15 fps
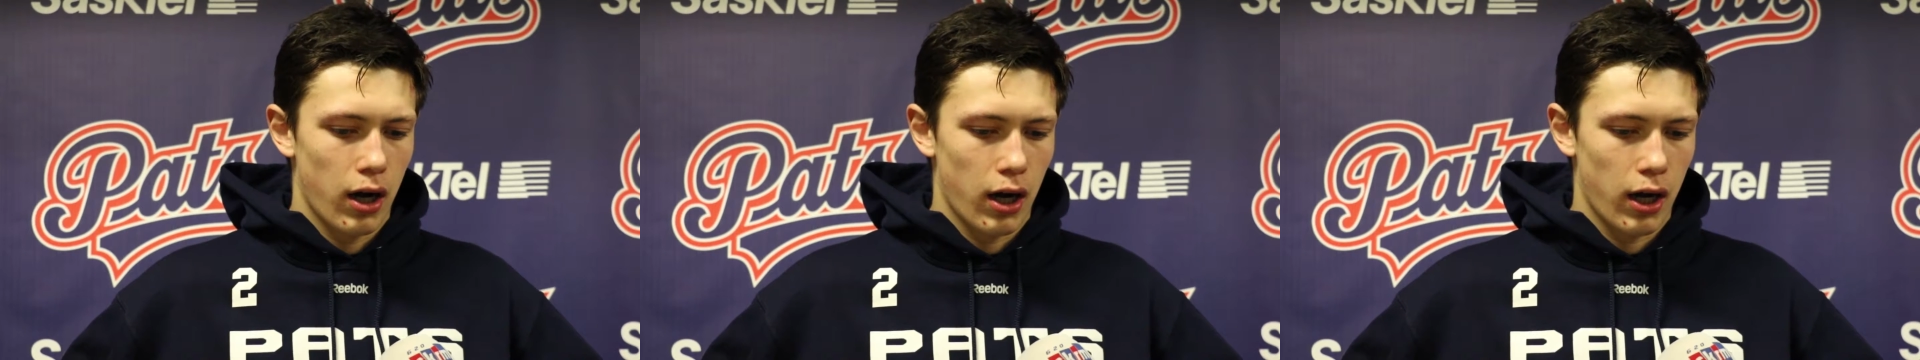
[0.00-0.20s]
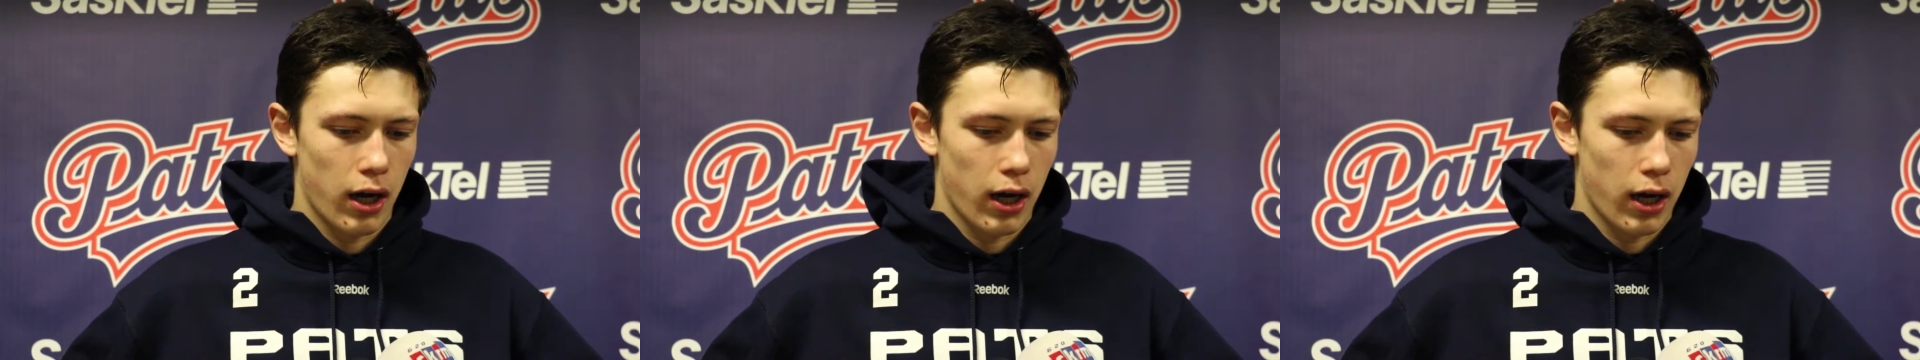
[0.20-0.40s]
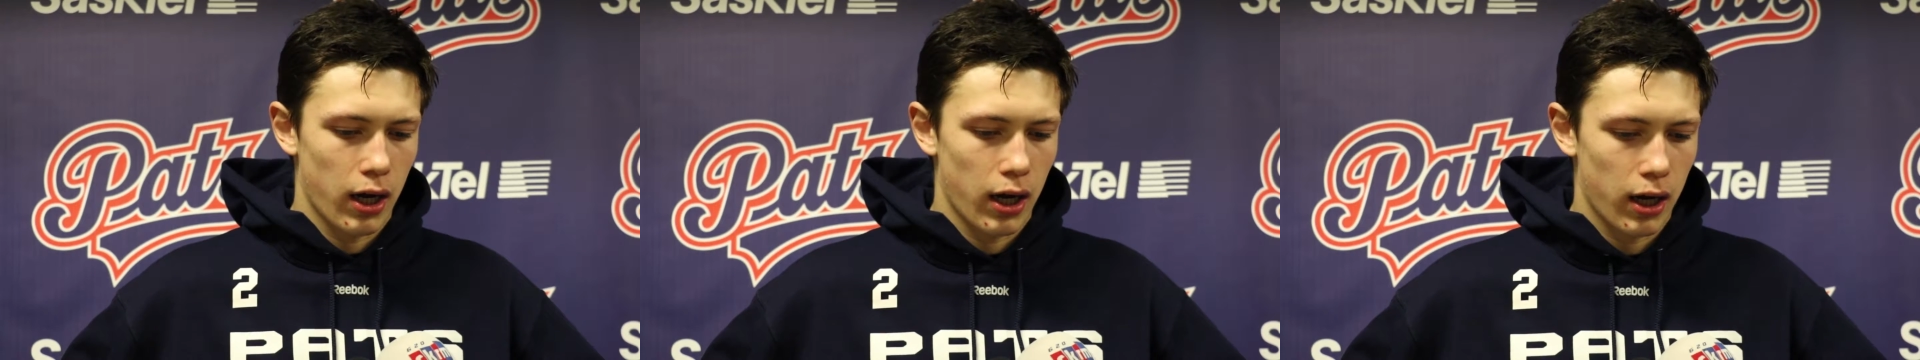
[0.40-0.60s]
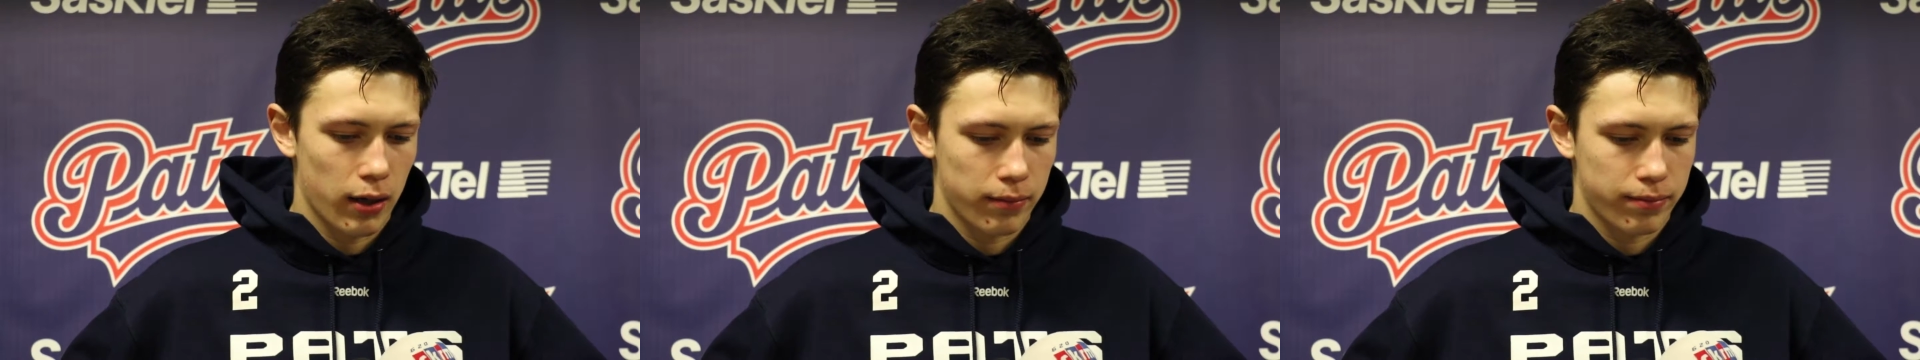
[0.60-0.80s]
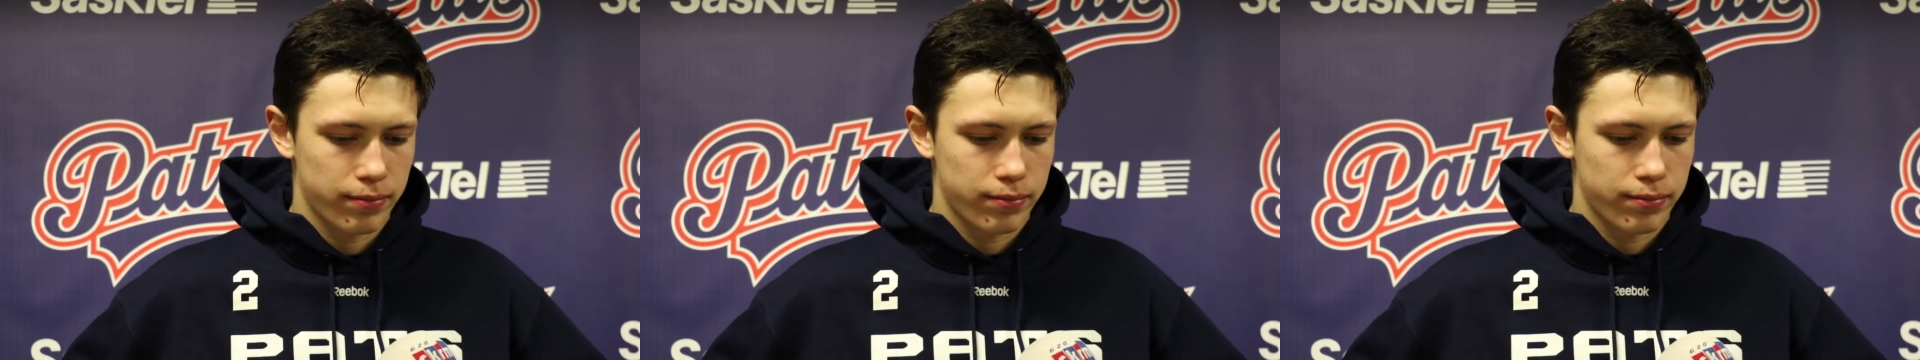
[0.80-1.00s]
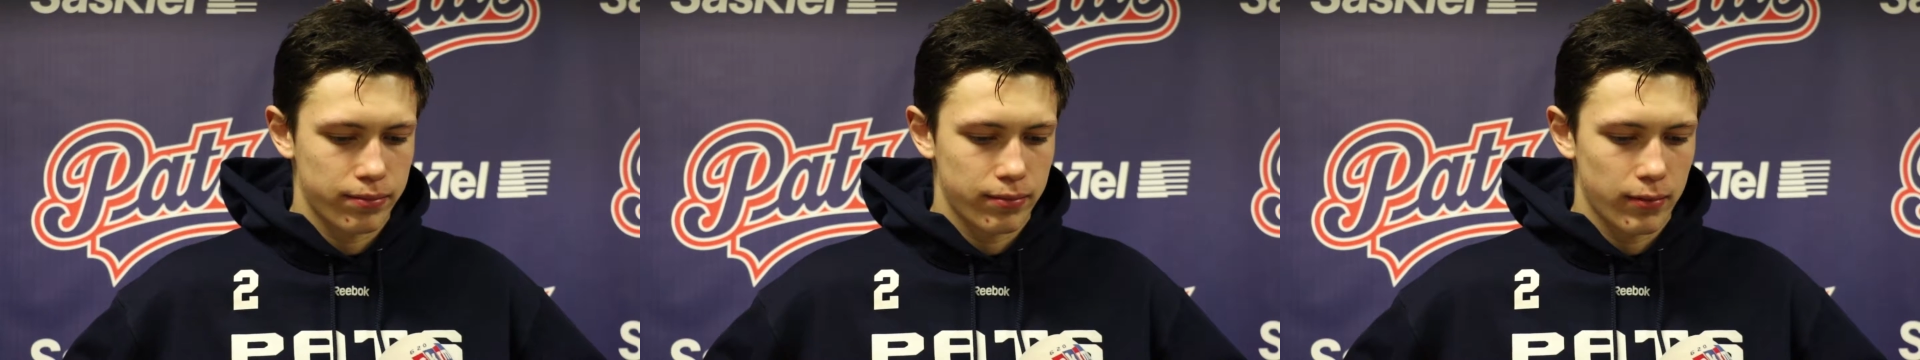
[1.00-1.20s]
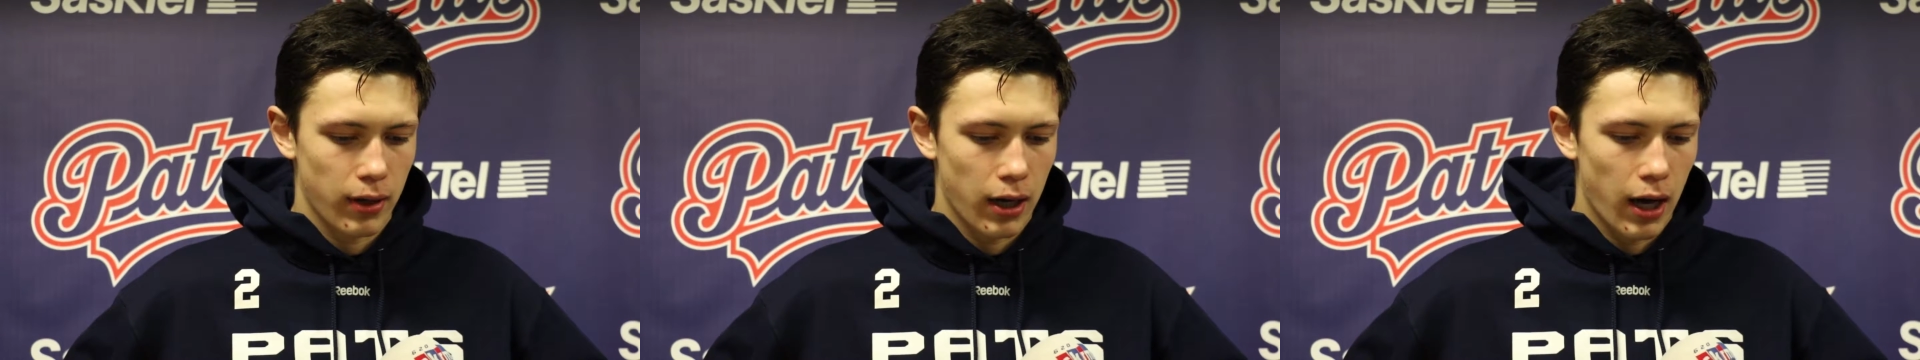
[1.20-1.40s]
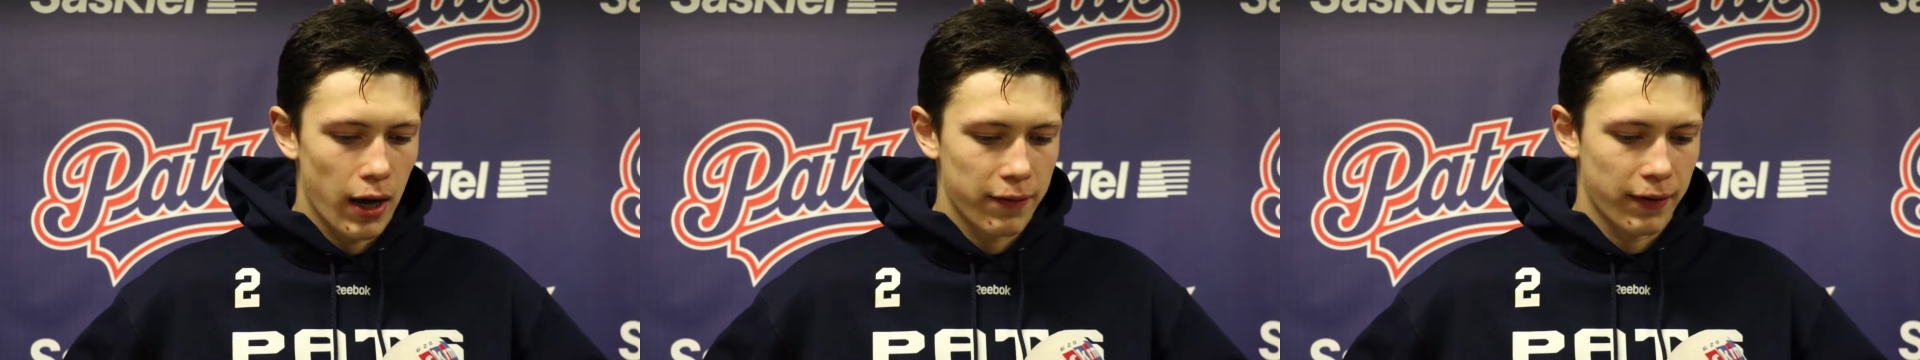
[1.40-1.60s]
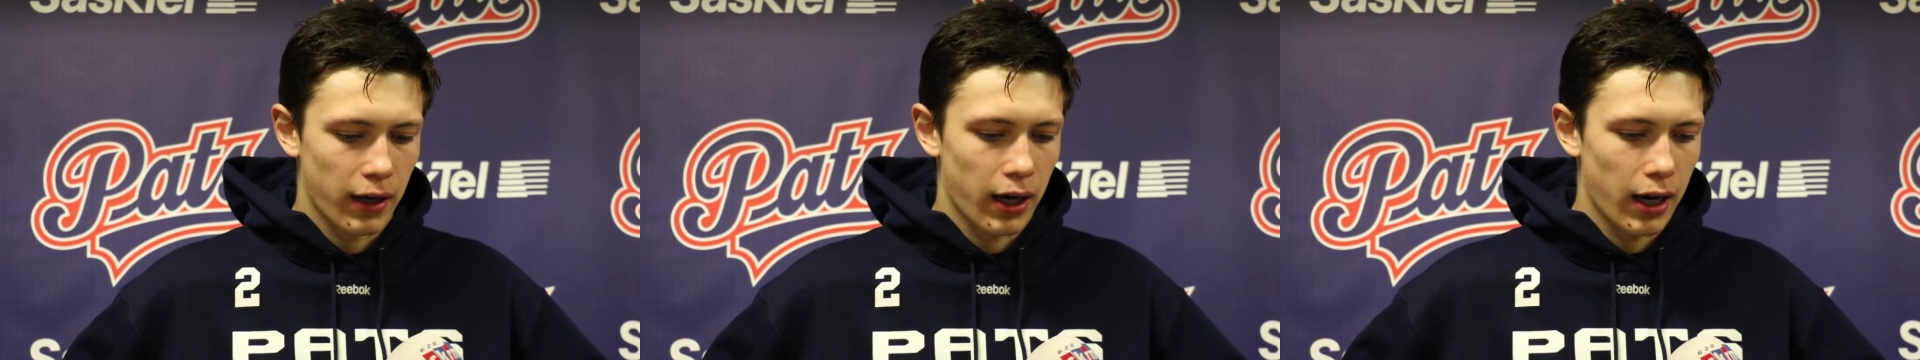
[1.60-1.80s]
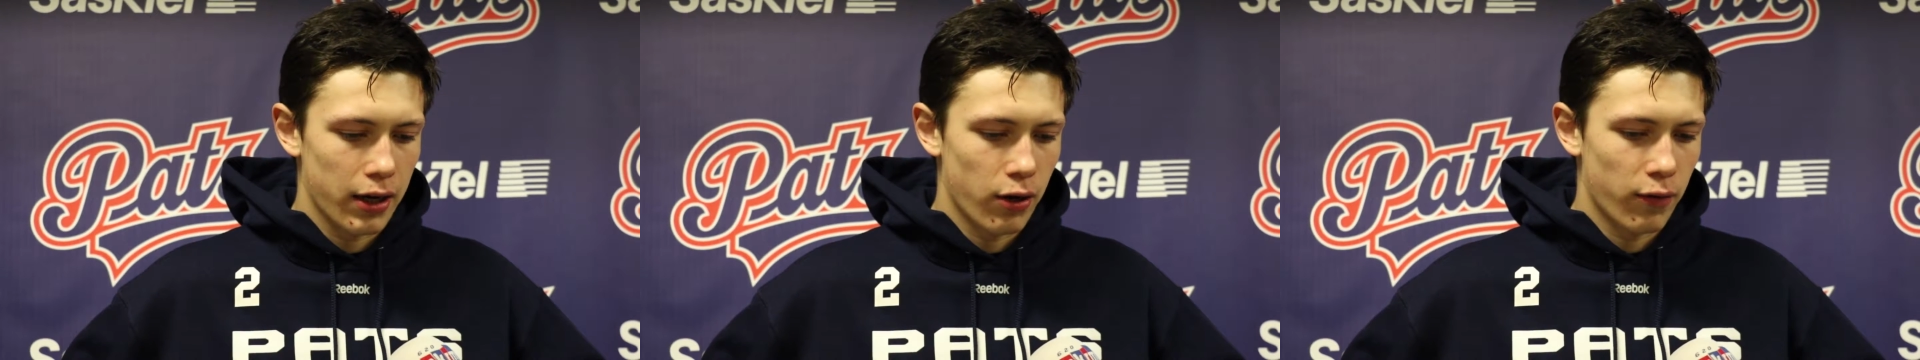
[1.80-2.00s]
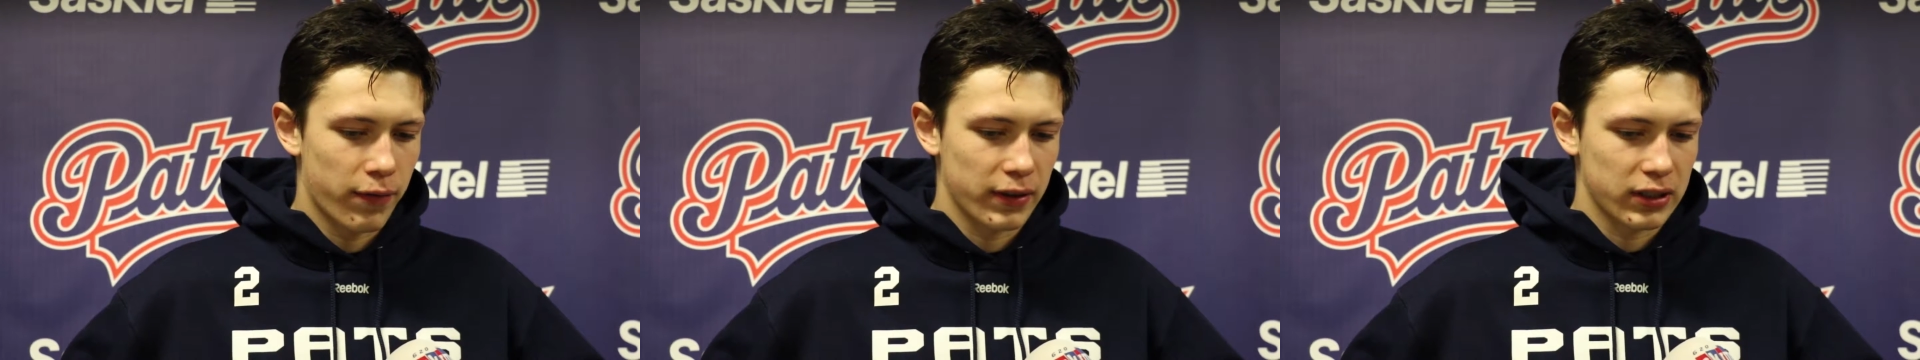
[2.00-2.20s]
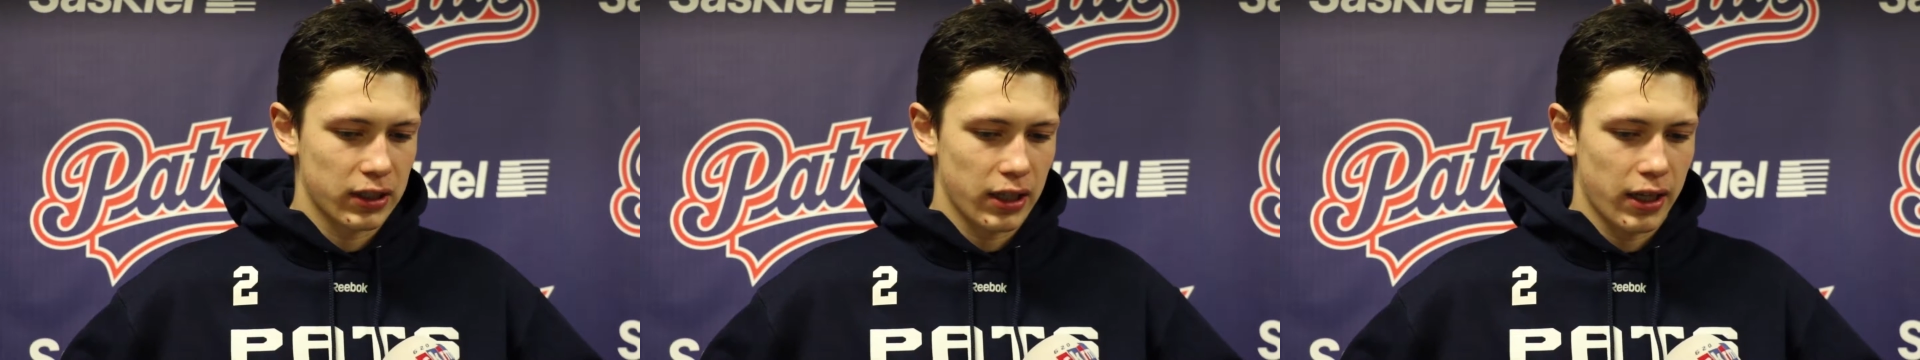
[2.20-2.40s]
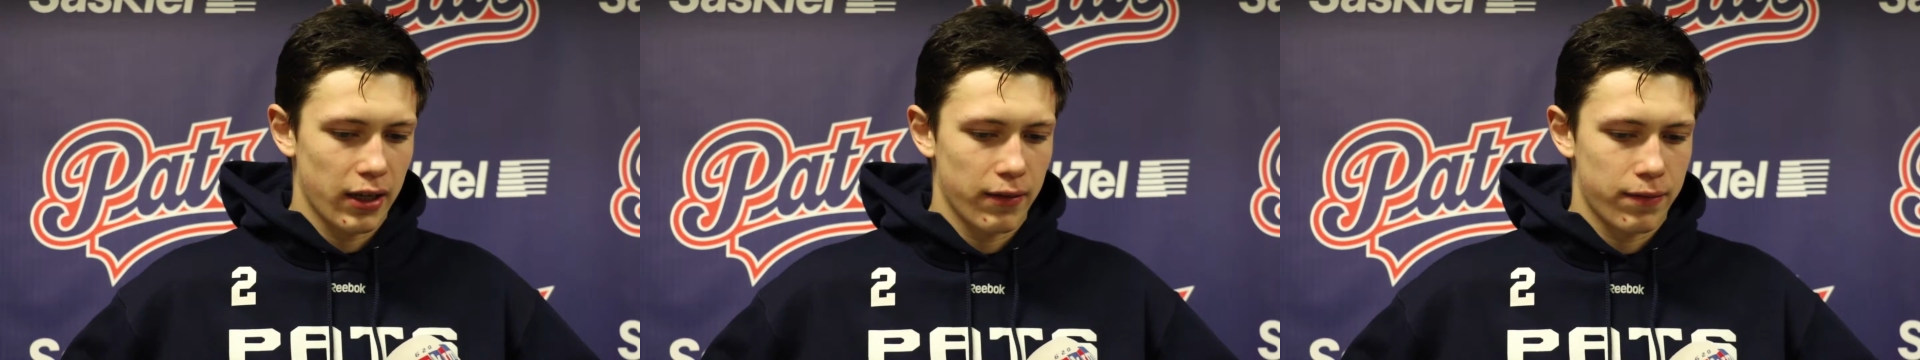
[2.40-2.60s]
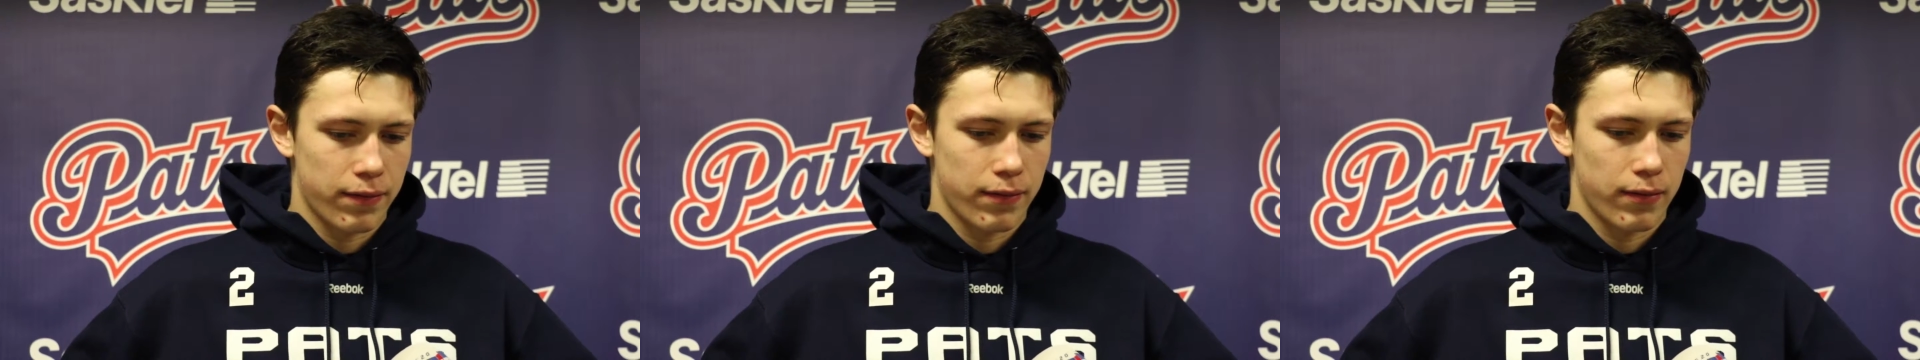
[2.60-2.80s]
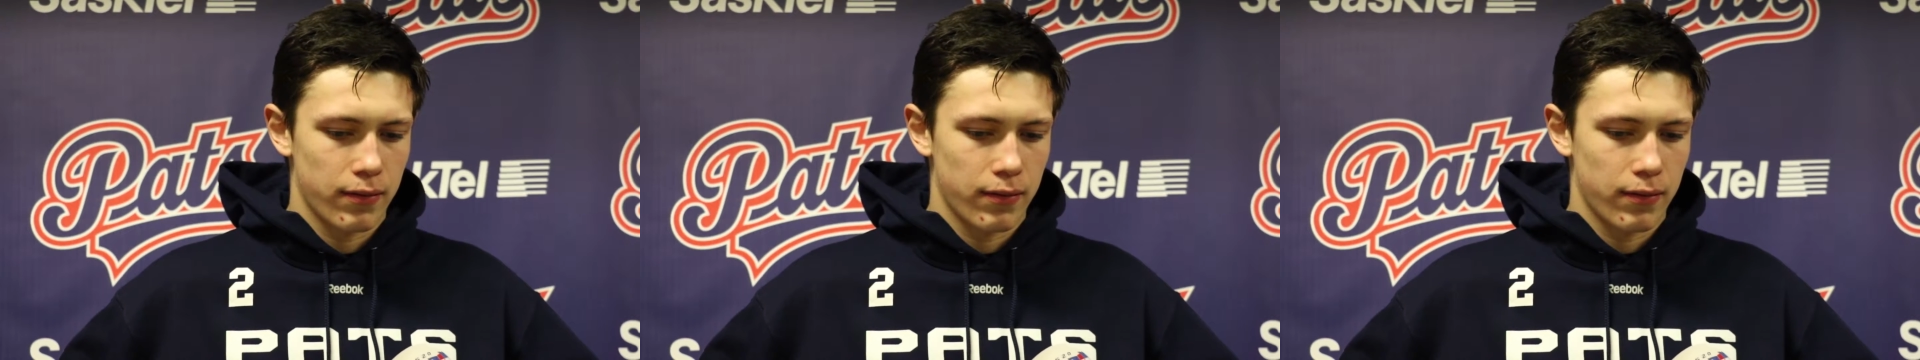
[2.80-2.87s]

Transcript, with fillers: Uh, I know Fazleev,